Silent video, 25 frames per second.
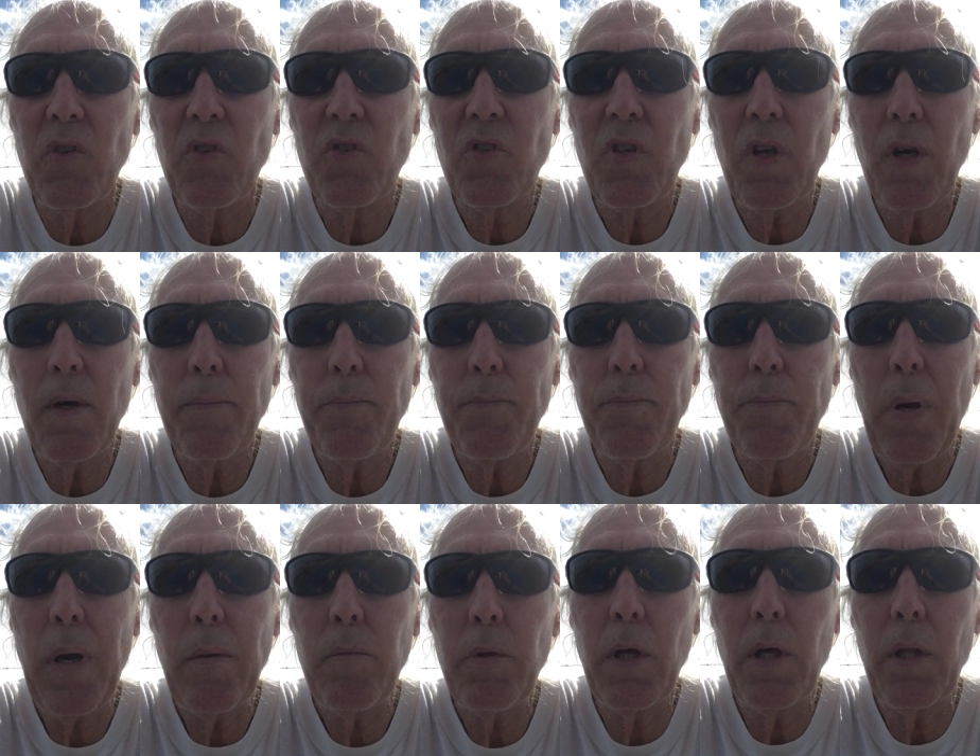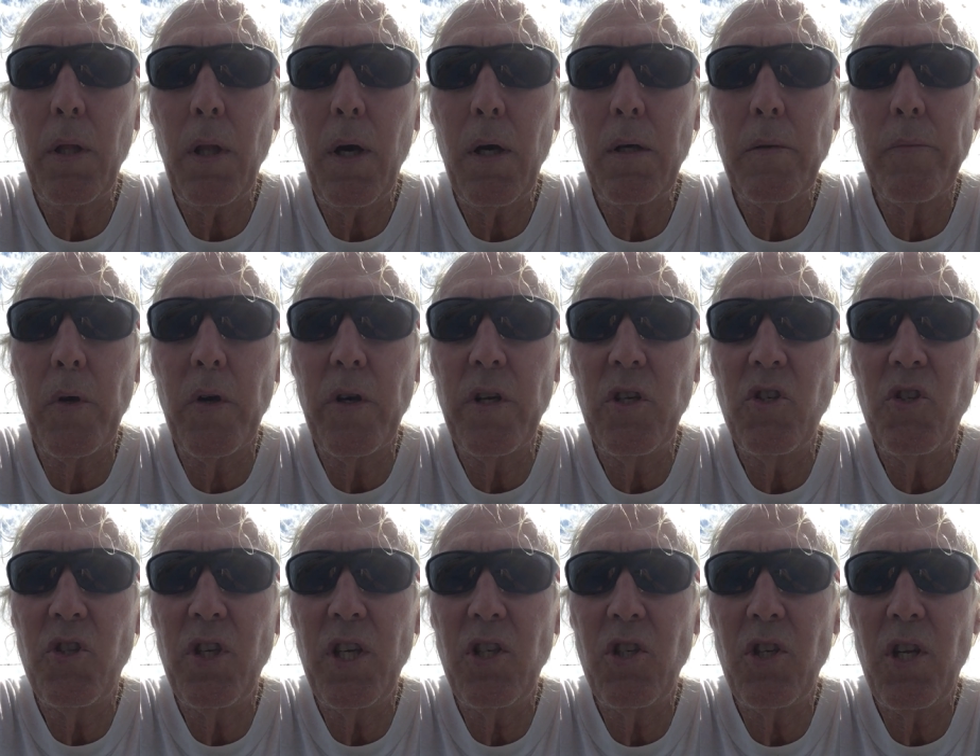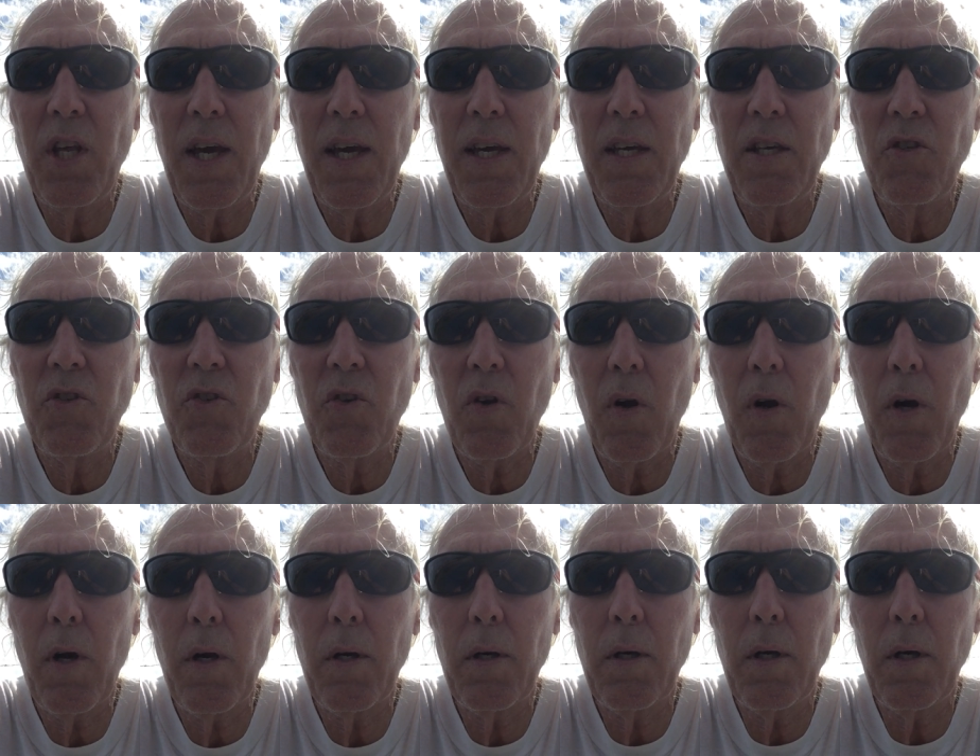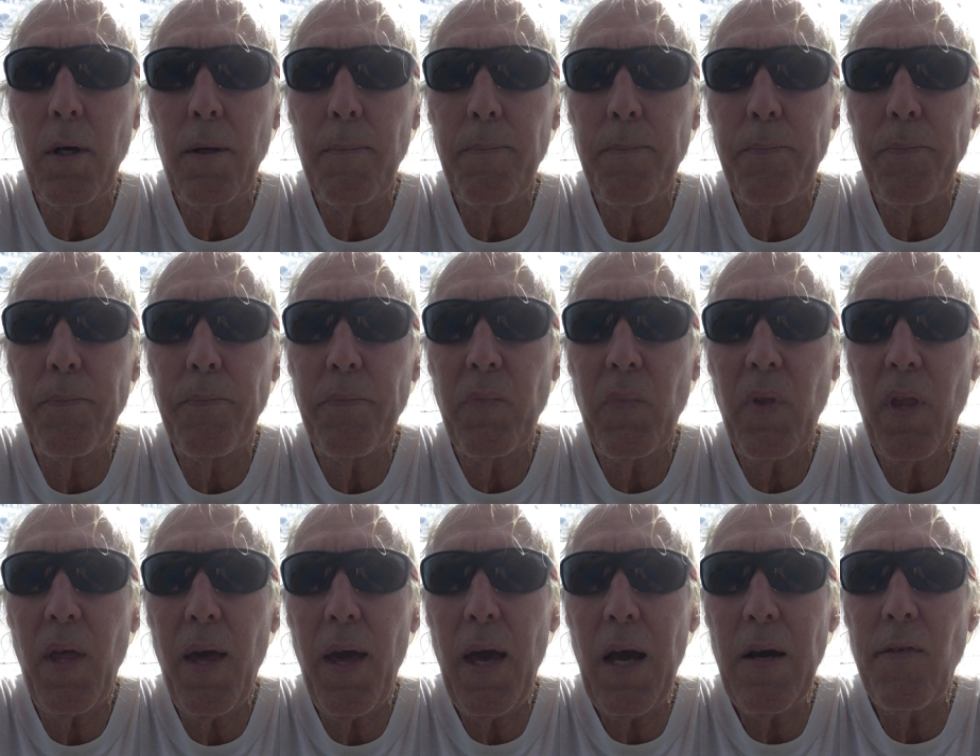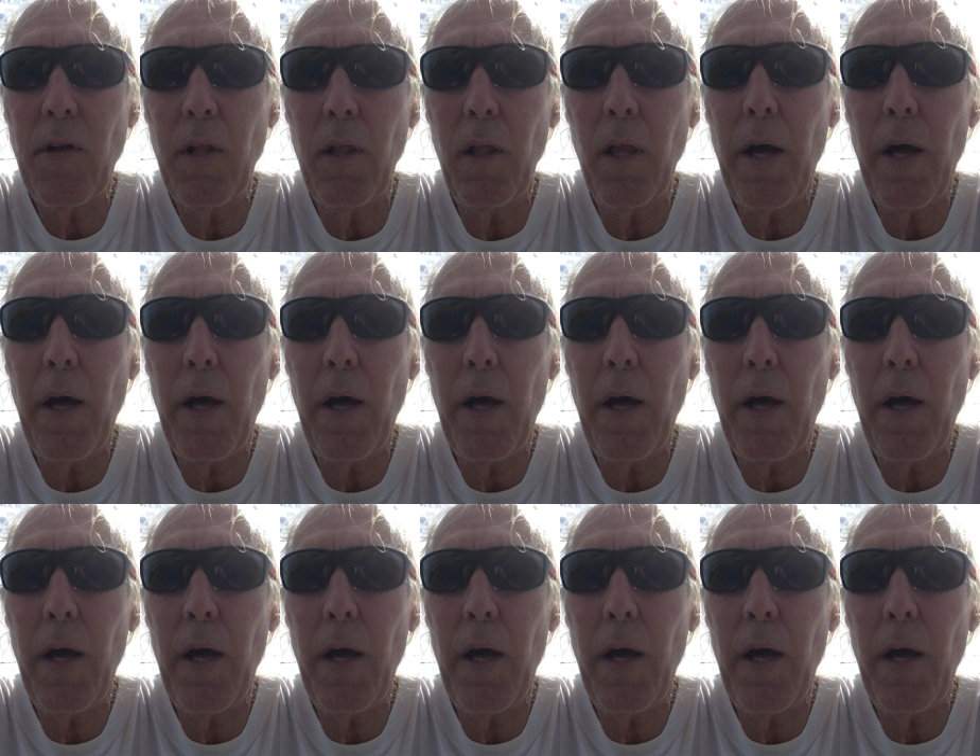Some public libraries these days are, have a